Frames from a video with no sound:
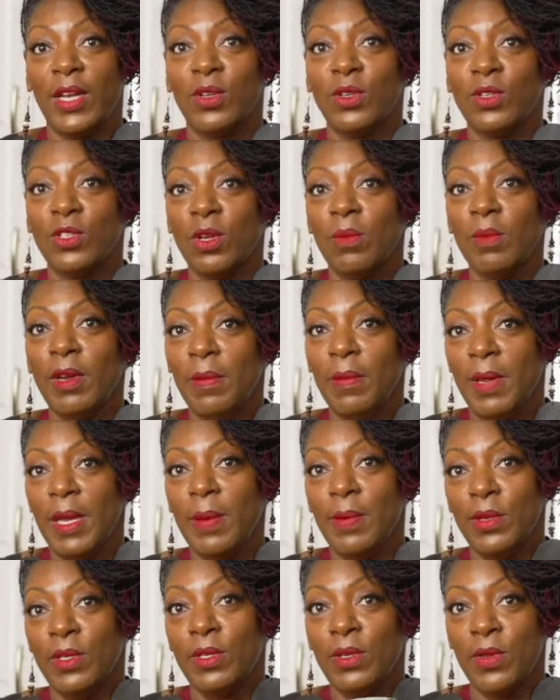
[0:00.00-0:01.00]
So many people
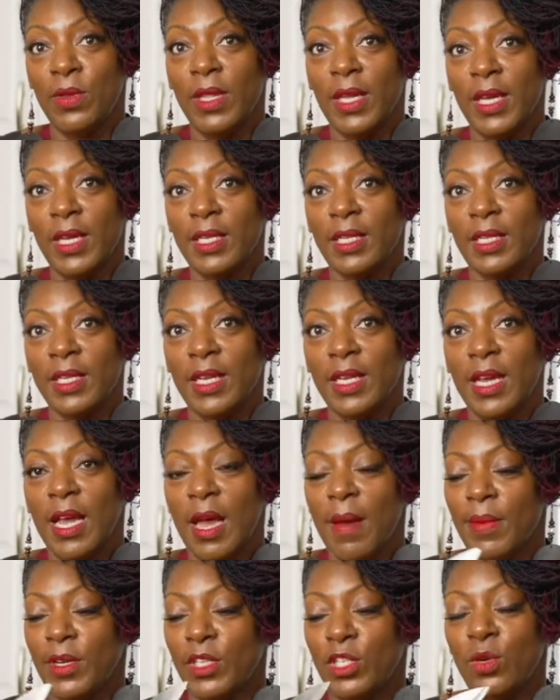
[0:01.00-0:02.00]
do this,
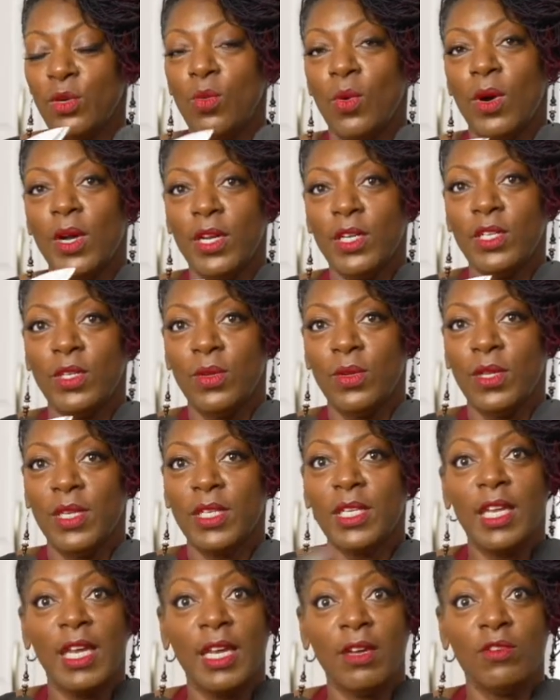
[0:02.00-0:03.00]
but you want to do this.
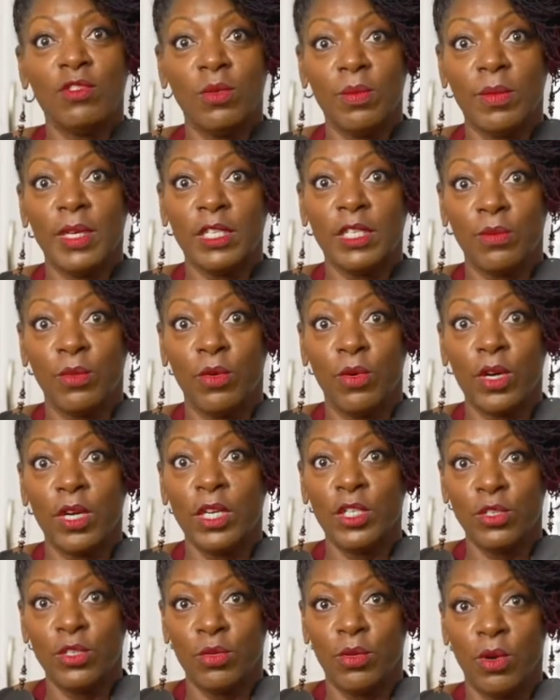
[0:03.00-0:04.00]
It gives you much more
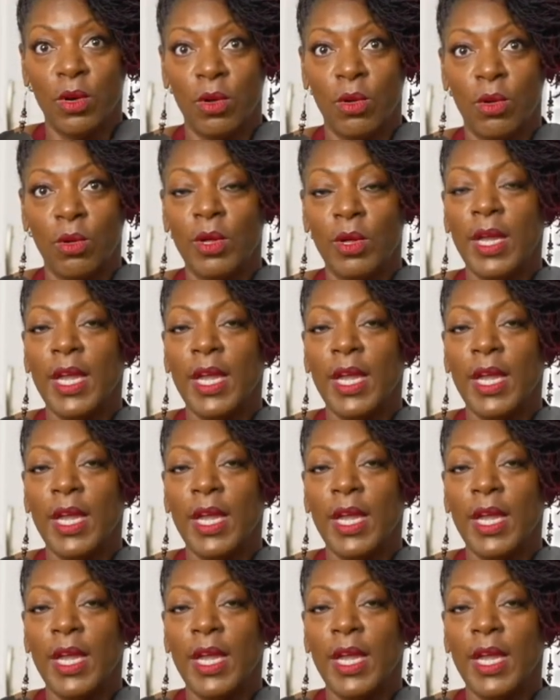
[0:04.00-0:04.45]
control.